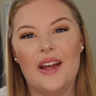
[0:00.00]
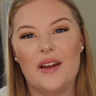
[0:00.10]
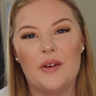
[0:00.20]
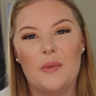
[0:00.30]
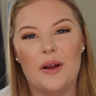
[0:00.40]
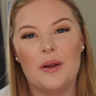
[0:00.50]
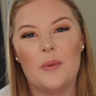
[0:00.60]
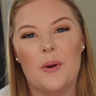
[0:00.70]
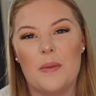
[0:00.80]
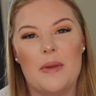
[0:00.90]
Hello everyone,
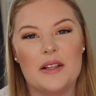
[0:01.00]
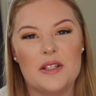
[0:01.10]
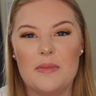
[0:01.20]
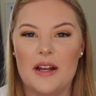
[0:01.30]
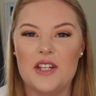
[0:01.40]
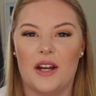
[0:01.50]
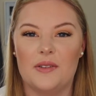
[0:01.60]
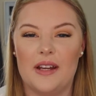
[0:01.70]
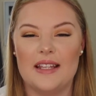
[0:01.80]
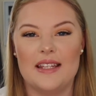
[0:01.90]
welcome back to my
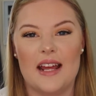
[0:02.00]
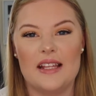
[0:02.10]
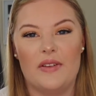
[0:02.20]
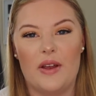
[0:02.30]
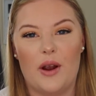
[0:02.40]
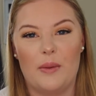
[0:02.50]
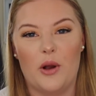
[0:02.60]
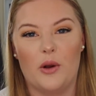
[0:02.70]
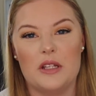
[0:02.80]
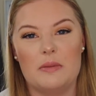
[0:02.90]
channel. In today's video, I'm
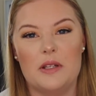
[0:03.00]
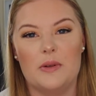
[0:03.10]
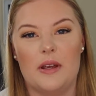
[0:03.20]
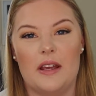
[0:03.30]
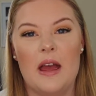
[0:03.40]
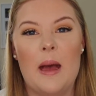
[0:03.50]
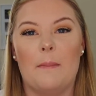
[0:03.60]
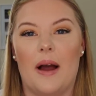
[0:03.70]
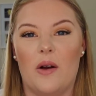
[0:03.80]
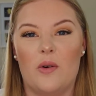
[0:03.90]
going to be doing
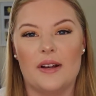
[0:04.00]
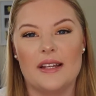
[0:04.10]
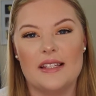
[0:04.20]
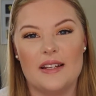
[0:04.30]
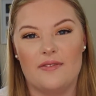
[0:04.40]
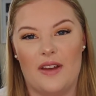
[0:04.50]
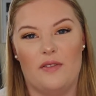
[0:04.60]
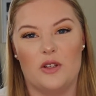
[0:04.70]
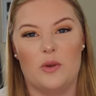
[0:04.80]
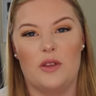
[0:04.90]
my August
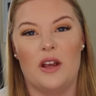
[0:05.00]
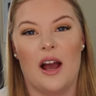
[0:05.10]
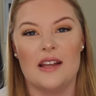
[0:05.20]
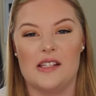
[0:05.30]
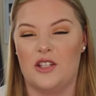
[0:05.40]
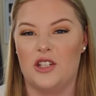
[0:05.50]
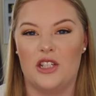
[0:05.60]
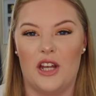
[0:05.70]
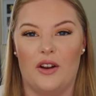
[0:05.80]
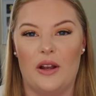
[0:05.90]
favorites with you guys and just
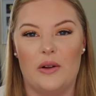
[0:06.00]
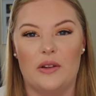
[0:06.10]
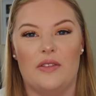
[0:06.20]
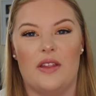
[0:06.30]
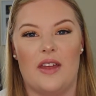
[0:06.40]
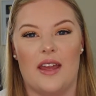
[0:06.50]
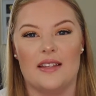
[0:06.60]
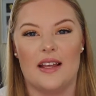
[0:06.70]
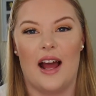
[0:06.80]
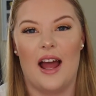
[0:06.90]
sharing all of the
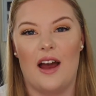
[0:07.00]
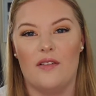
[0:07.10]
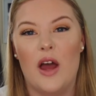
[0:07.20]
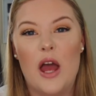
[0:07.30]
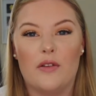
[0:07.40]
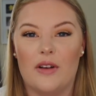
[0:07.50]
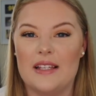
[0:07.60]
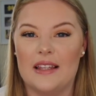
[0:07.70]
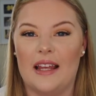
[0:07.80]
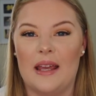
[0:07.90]
things that I have
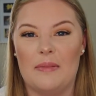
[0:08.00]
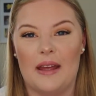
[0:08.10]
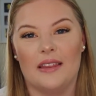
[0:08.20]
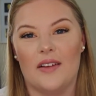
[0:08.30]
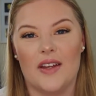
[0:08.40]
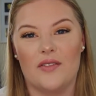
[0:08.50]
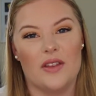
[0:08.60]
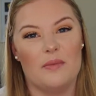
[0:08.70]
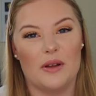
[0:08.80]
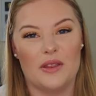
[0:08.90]
recently been loving for
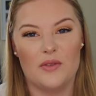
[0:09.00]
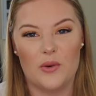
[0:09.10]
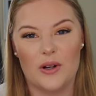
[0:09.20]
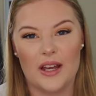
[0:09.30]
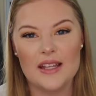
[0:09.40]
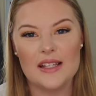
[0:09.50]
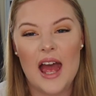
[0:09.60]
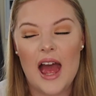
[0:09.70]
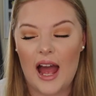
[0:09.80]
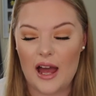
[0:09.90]
the month of August.
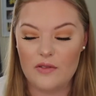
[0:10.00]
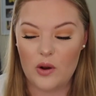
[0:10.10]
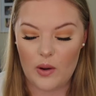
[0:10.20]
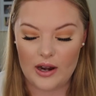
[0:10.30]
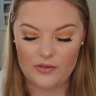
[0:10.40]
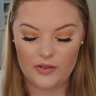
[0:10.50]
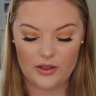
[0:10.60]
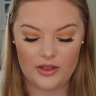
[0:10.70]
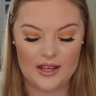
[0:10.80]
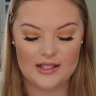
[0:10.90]
I have quite a few
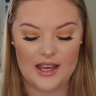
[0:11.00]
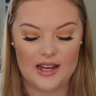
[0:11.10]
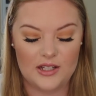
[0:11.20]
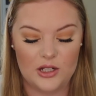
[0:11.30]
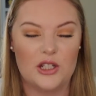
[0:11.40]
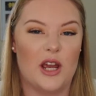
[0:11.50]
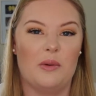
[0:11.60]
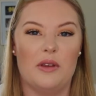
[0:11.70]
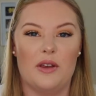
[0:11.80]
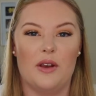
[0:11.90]
things here to share
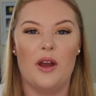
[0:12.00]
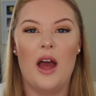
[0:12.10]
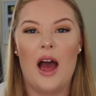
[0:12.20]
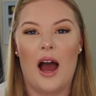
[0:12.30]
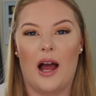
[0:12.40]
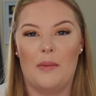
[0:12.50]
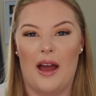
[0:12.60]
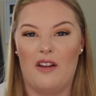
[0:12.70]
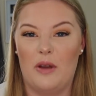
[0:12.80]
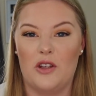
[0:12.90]
with you. I
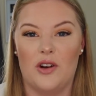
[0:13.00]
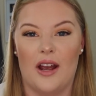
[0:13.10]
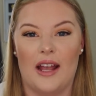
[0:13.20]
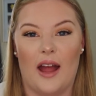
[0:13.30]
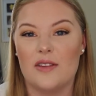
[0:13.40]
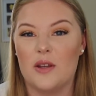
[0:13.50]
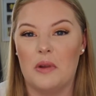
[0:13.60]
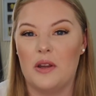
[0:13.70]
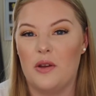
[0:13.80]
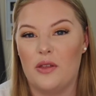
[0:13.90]
have been trying out so
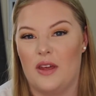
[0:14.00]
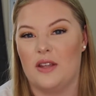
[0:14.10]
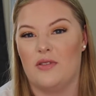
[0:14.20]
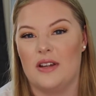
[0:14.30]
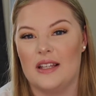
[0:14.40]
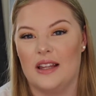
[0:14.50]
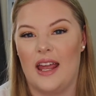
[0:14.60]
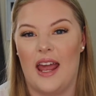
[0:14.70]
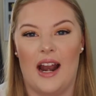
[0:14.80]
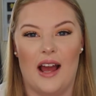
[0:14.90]
many new things
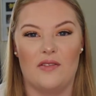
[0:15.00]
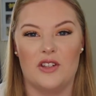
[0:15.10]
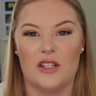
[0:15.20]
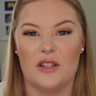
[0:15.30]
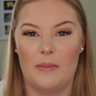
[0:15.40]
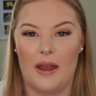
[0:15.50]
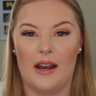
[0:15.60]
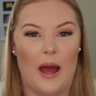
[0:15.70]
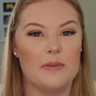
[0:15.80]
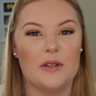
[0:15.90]
recently and I've just
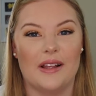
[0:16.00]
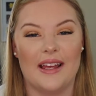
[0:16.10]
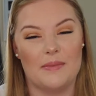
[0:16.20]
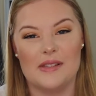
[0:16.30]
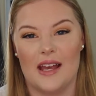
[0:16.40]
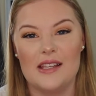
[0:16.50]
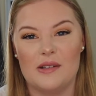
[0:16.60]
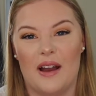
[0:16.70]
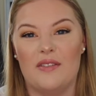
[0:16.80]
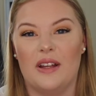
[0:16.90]
been absolutely obsessed,
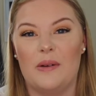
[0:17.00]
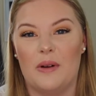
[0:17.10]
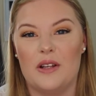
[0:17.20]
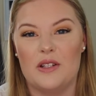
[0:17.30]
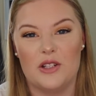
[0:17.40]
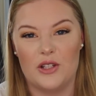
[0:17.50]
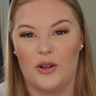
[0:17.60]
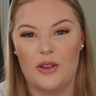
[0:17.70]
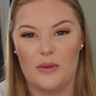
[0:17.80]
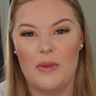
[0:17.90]
so I really wanted to
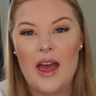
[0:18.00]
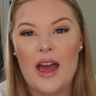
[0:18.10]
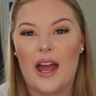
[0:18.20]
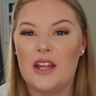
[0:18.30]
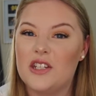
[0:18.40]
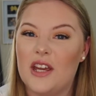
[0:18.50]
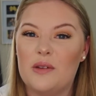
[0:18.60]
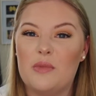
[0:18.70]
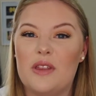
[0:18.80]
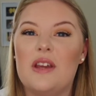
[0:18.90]
show them and share
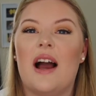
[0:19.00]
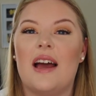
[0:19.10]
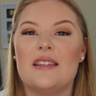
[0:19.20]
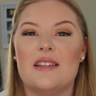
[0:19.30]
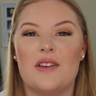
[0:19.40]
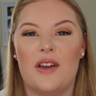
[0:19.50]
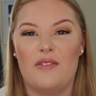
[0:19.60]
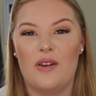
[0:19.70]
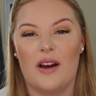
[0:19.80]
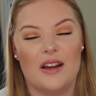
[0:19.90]
them with you guys. So
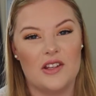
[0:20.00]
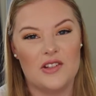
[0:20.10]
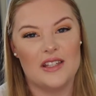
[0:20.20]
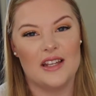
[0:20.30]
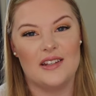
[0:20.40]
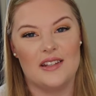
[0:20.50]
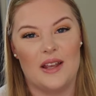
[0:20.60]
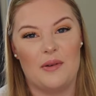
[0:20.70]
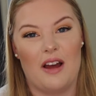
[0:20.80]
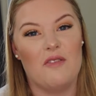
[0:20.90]
if you are interested to
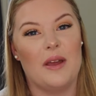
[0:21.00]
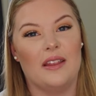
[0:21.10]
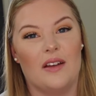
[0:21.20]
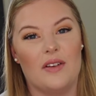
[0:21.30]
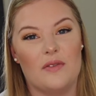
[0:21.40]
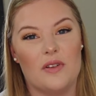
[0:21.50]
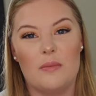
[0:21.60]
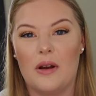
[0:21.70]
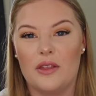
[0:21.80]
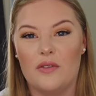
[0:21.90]
see what I've been loving for the
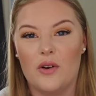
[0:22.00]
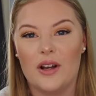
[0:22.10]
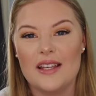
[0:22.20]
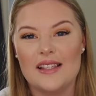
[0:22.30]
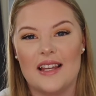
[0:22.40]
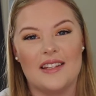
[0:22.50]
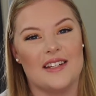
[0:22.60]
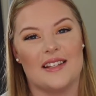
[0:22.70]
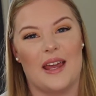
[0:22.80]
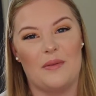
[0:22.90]
month of August, then
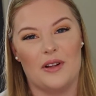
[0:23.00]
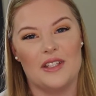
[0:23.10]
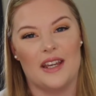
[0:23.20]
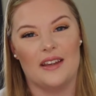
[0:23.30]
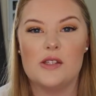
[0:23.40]
just keep watching.